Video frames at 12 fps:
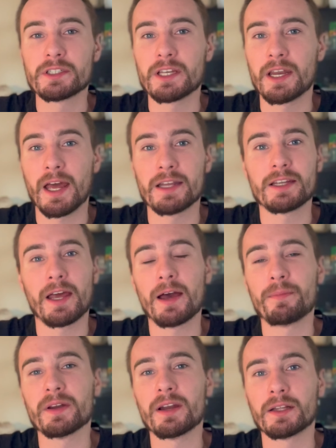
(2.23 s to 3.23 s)
it had to
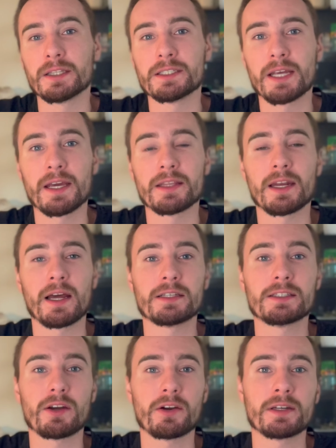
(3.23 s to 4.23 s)
happen on the day that I
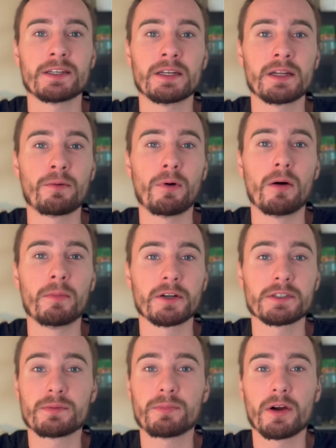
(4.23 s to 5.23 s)
started needing Walmart
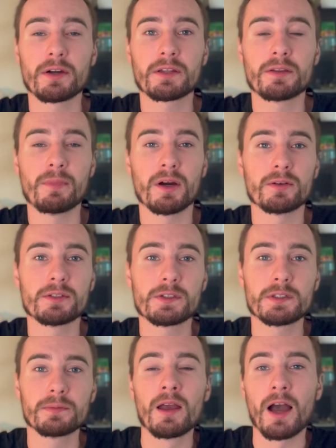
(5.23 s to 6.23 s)
Spark the most.